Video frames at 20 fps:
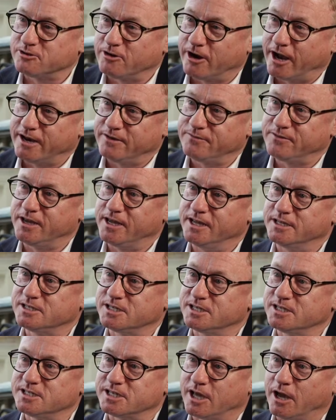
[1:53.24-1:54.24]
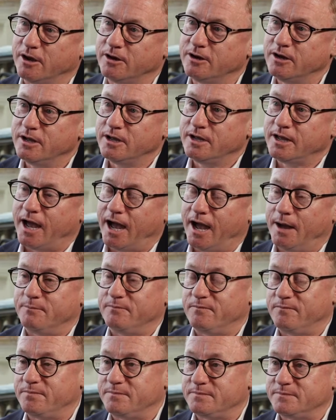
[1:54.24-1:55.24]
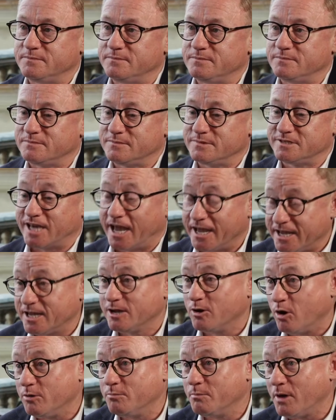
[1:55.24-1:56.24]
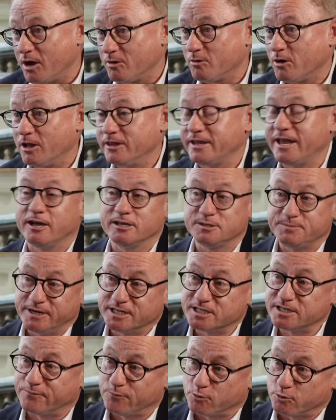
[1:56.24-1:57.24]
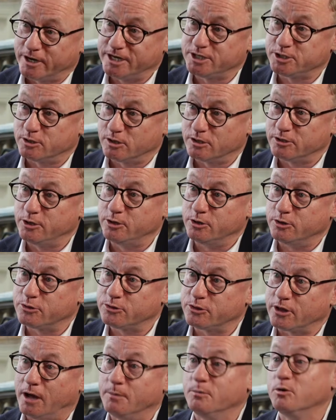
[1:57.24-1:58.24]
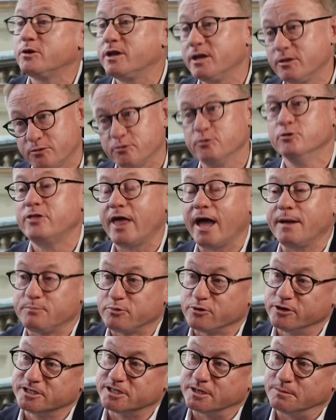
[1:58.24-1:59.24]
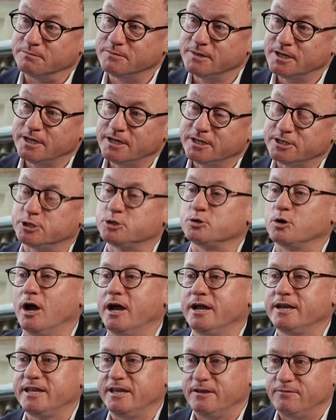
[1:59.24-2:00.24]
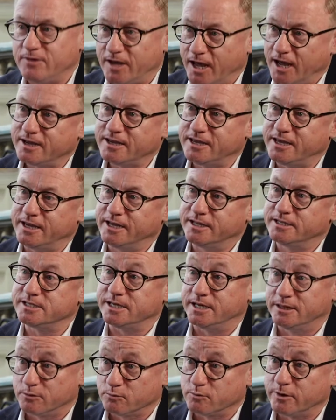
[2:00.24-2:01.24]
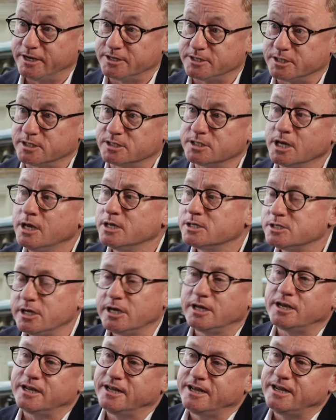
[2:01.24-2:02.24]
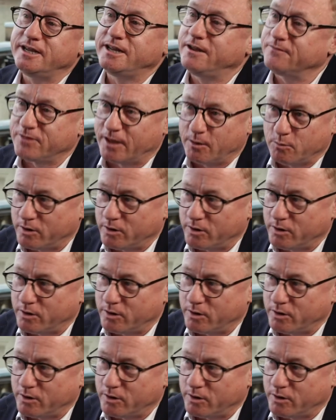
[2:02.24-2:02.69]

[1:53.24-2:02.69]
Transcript: creative kids, and so um, taking on my role now as Minister for Regional Youth, I'm looking through that prism to try and give young kids in the regions, certainly if they